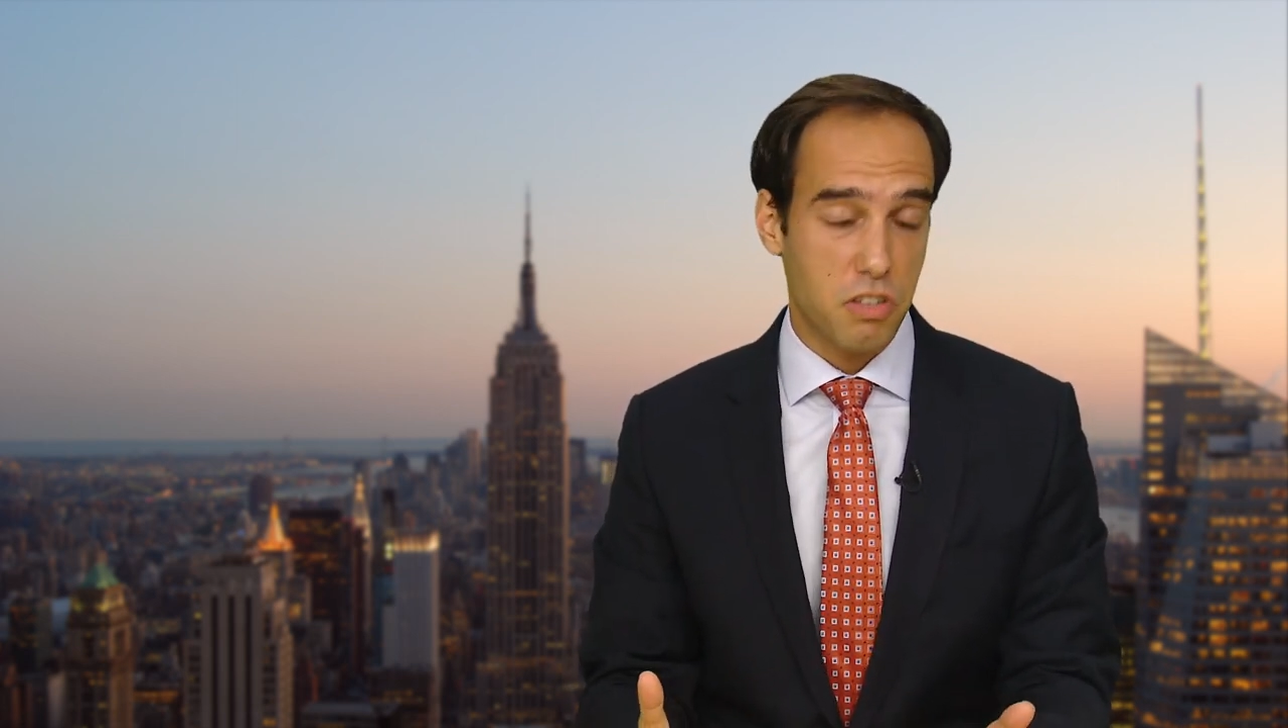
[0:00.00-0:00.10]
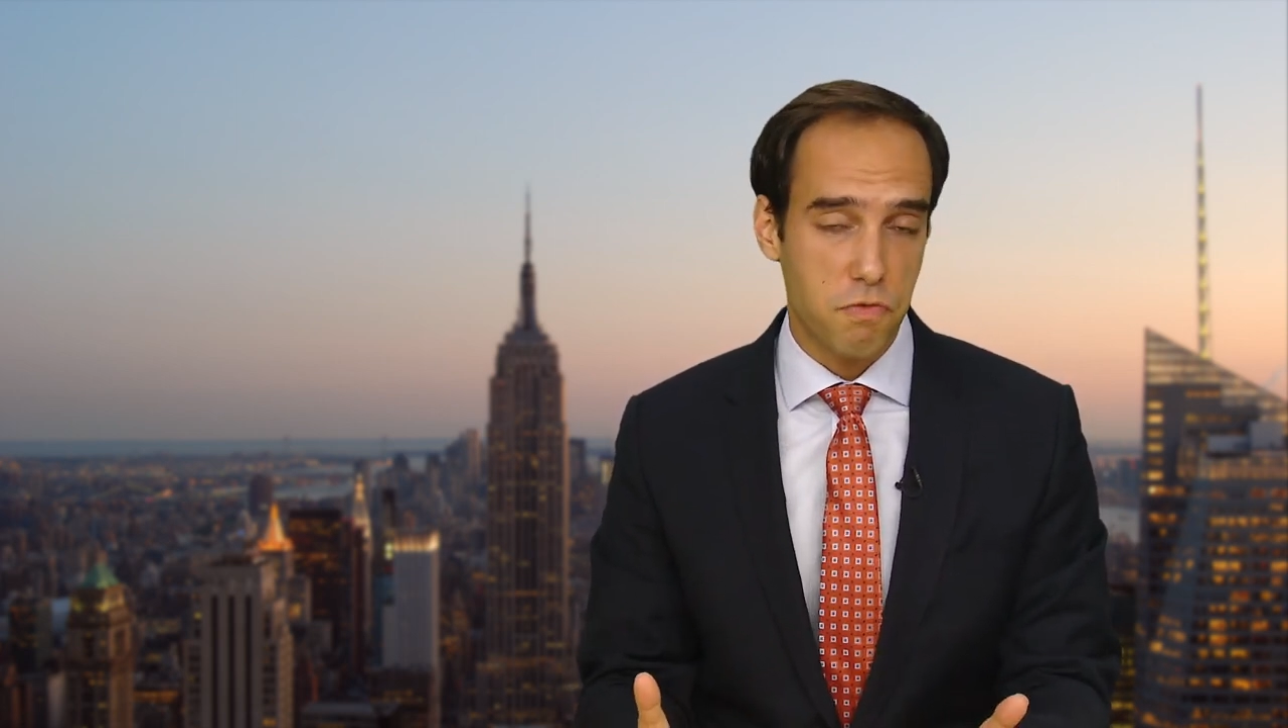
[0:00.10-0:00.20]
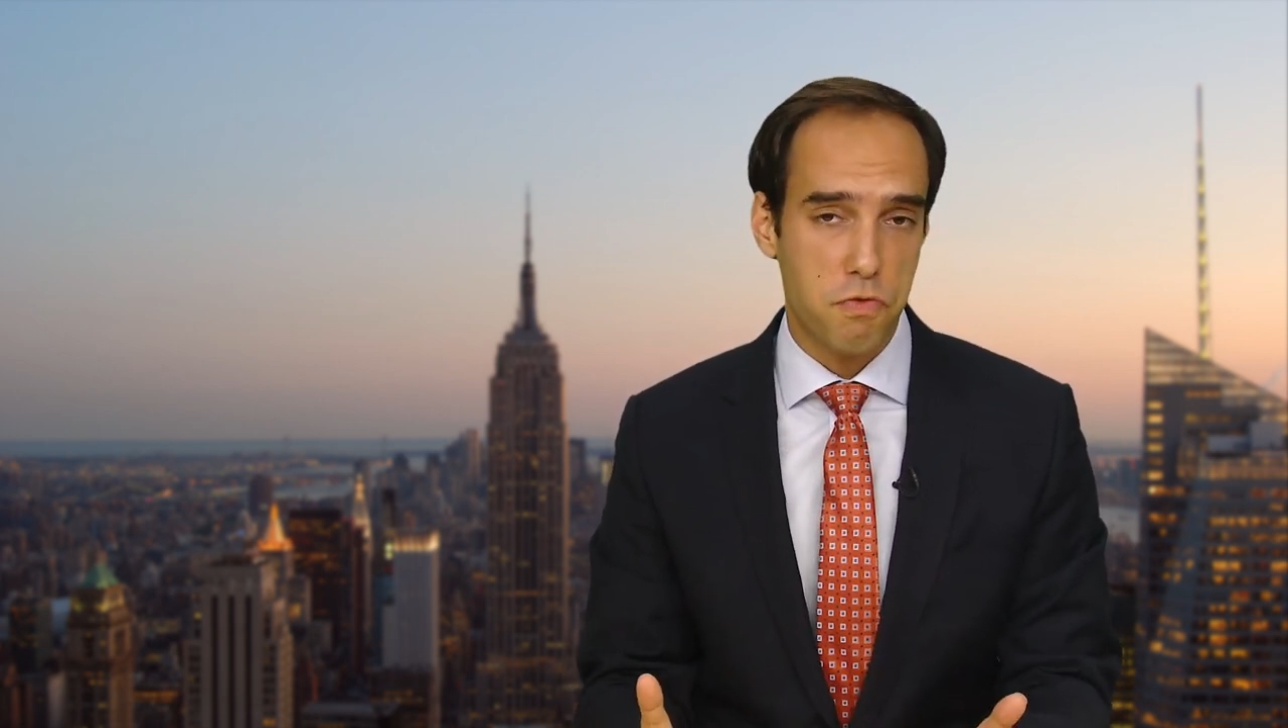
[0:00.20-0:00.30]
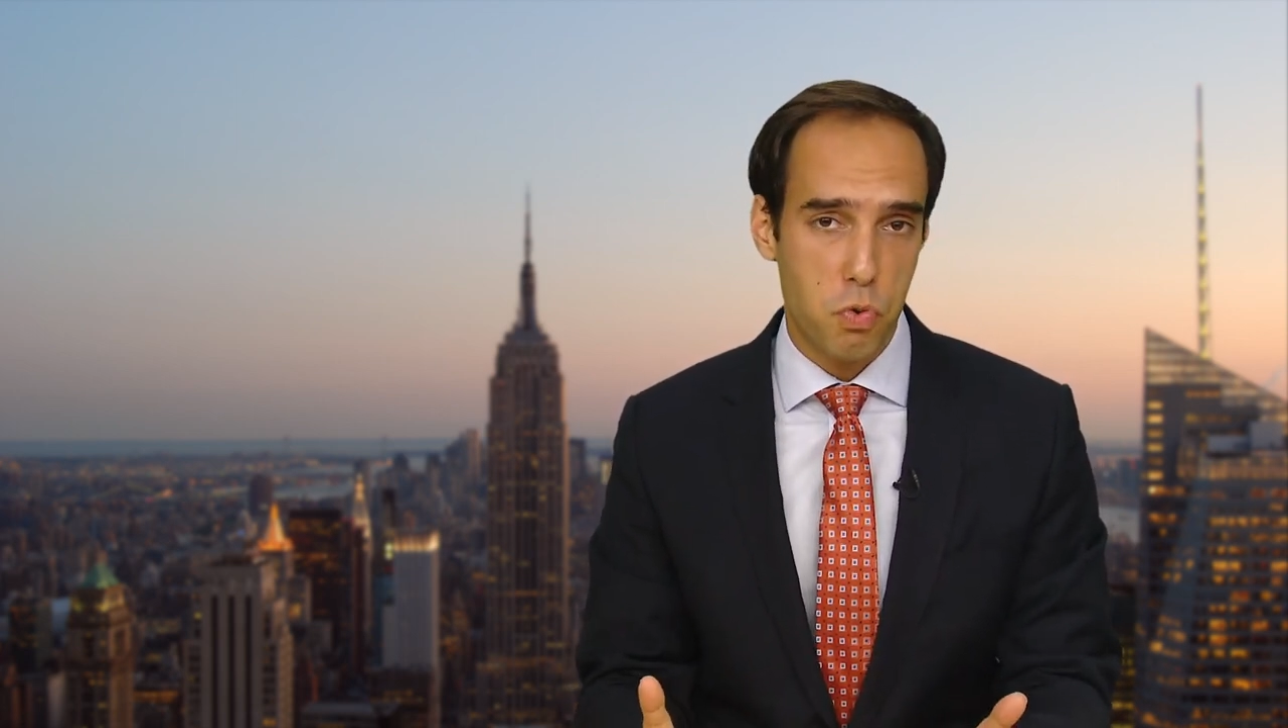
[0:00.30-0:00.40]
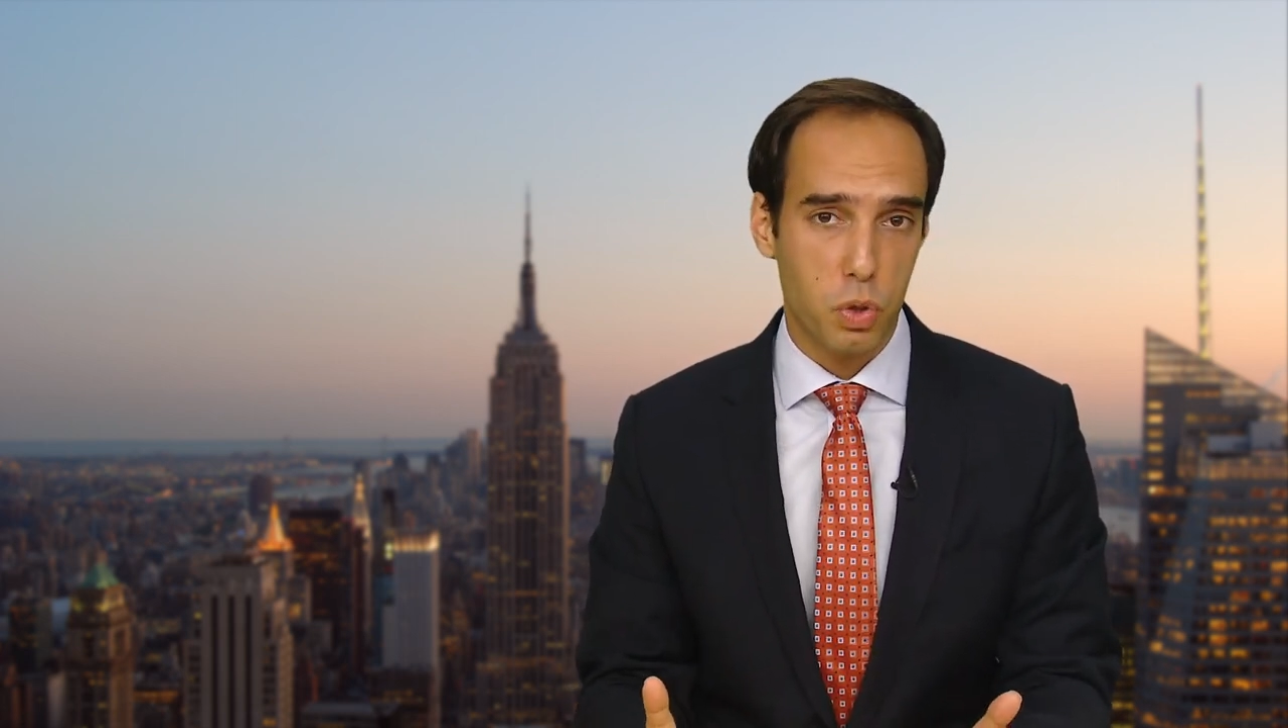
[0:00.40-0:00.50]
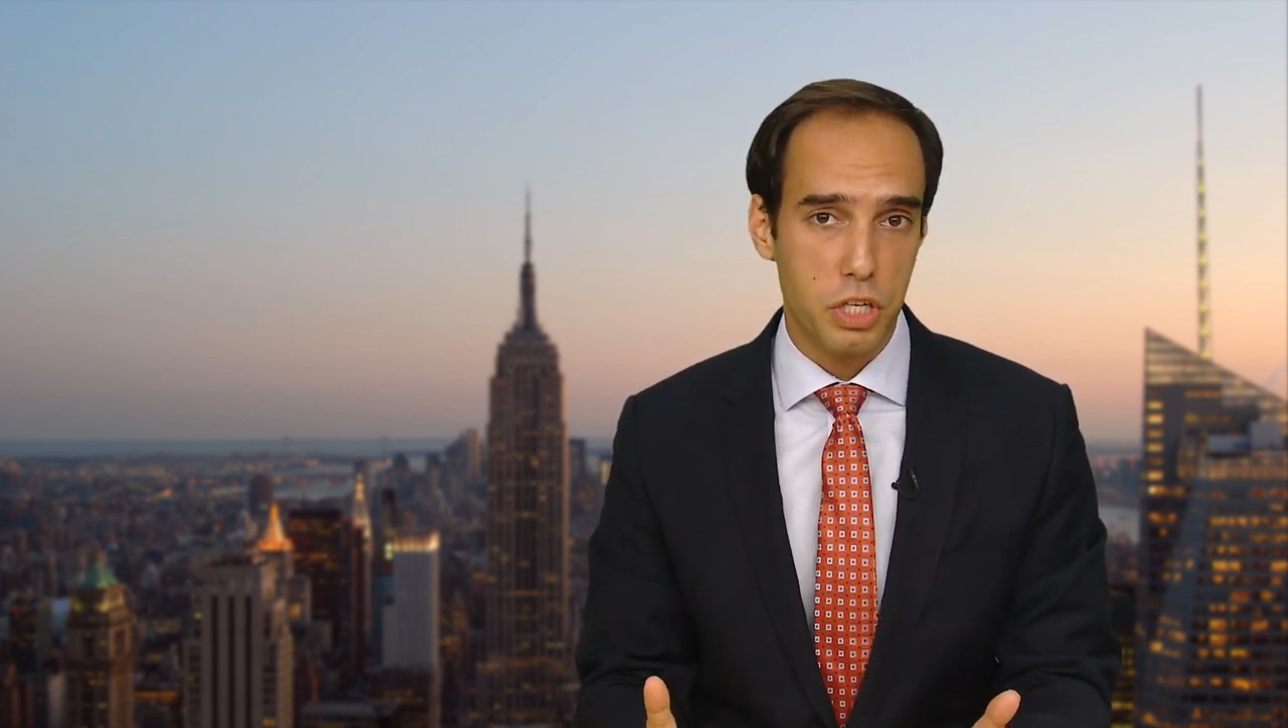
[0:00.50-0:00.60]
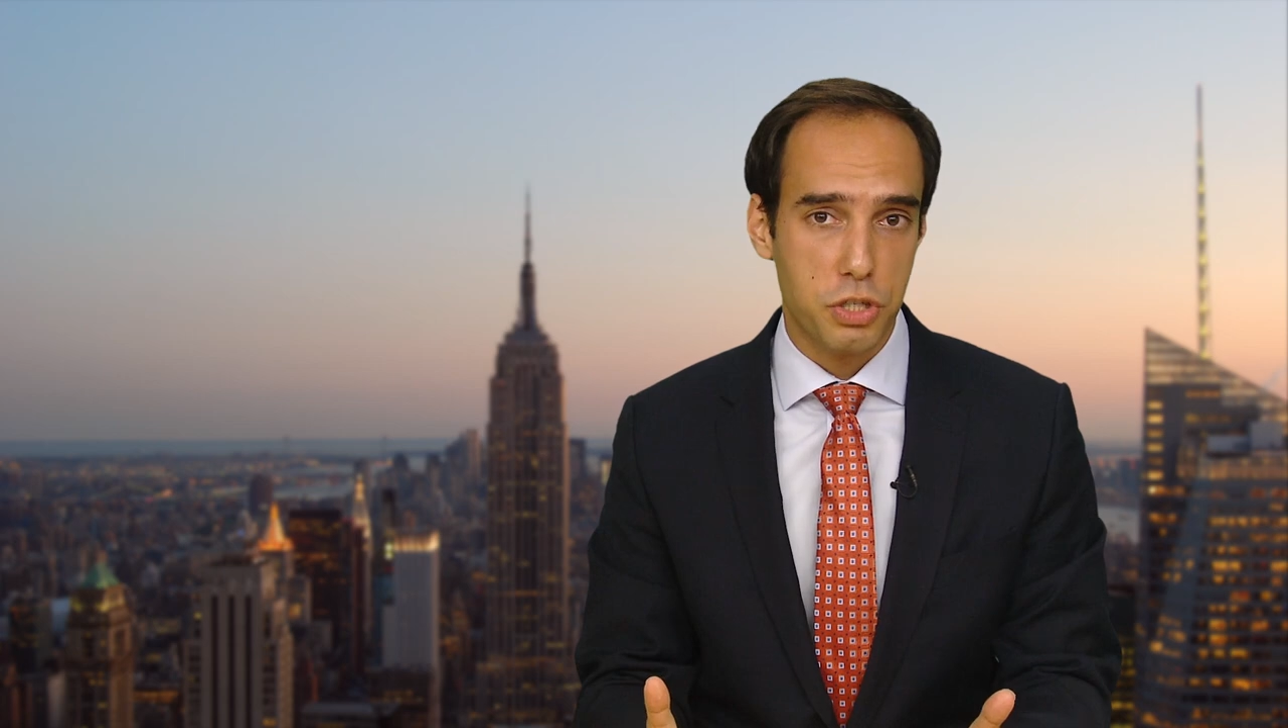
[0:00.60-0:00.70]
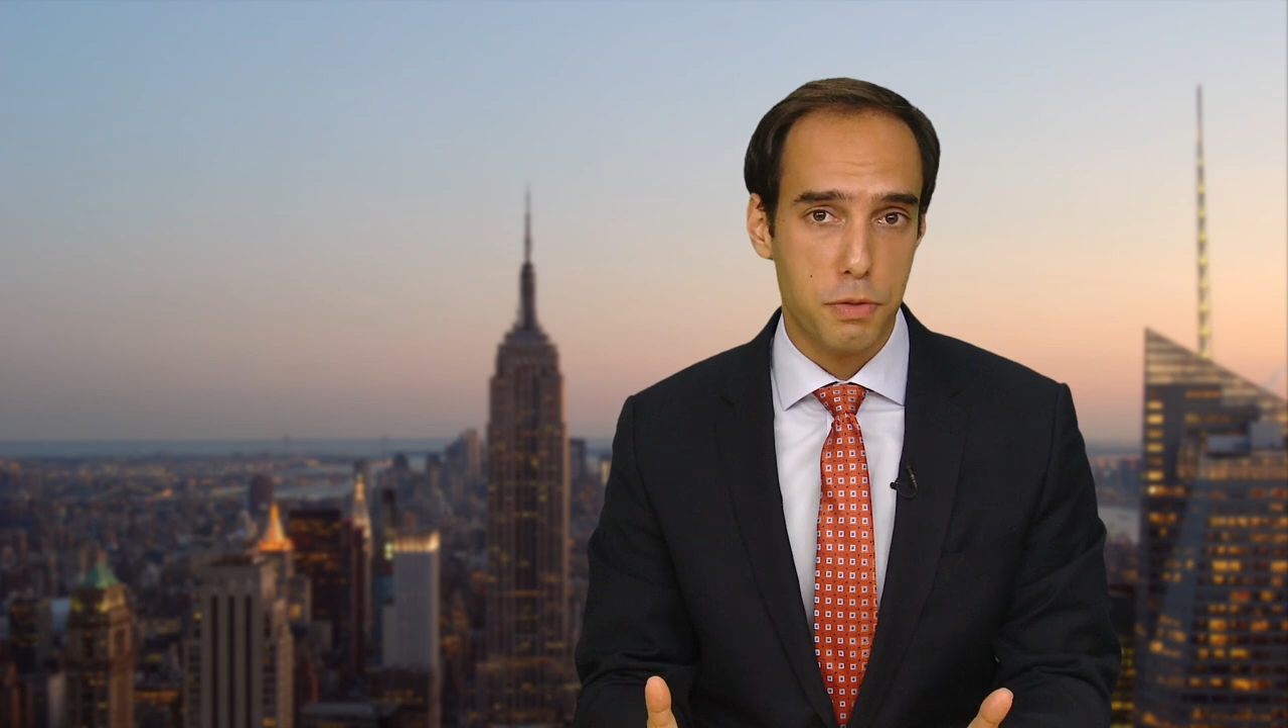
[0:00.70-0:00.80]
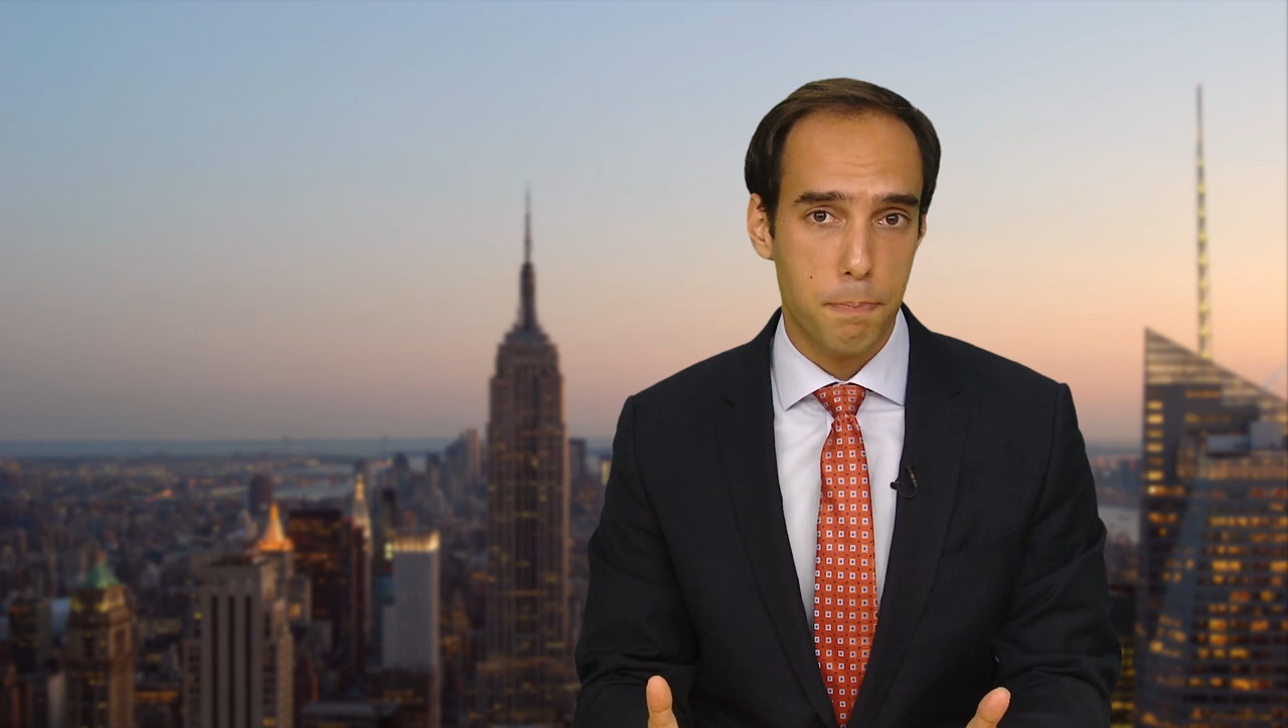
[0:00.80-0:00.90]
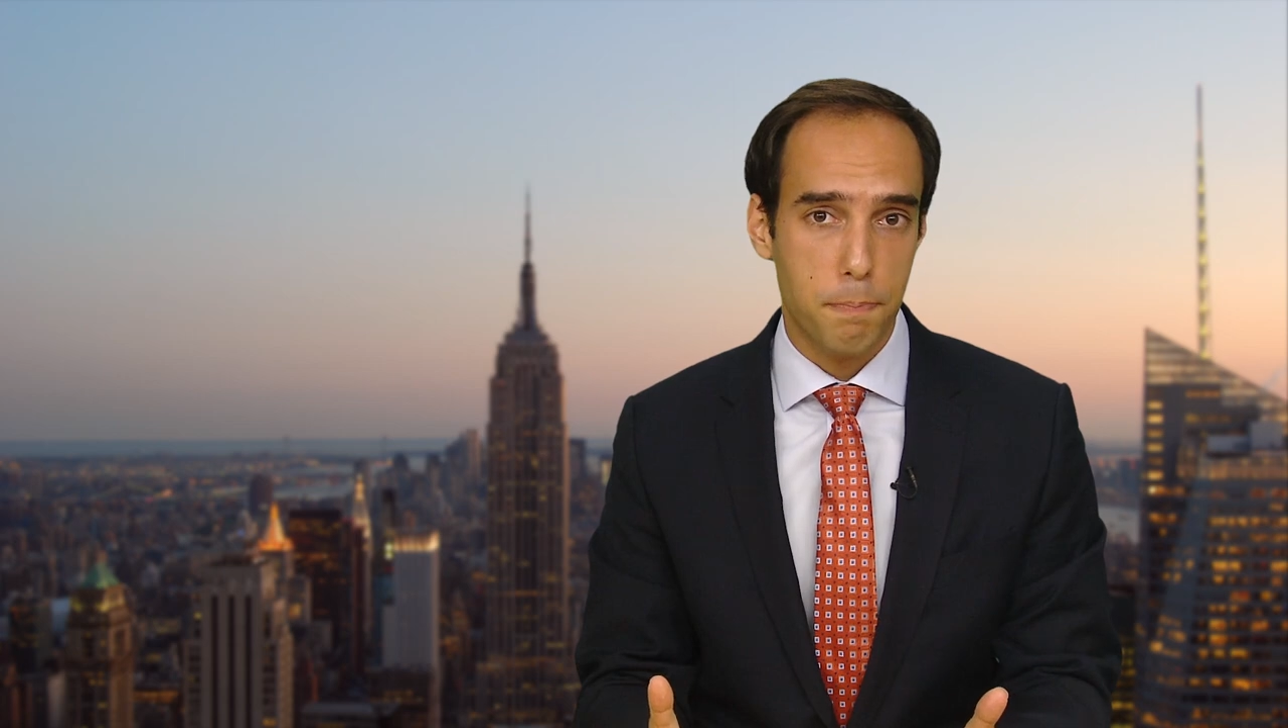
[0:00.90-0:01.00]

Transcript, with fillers: and foolish.